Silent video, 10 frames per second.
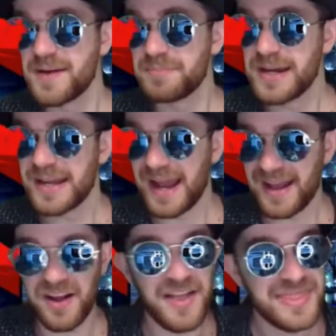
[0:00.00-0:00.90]
But
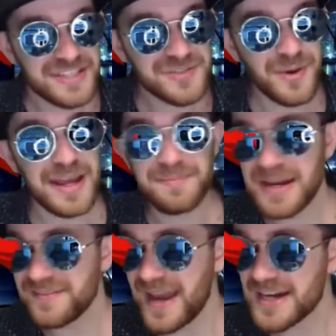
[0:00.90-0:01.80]
on this one, I
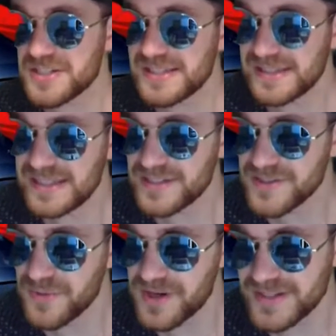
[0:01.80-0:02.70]
might have actually leaned
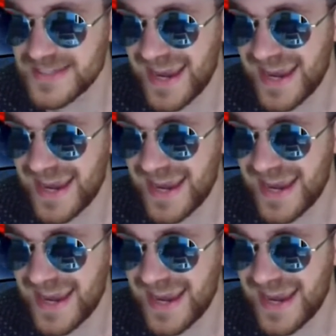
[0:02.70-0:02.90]
towards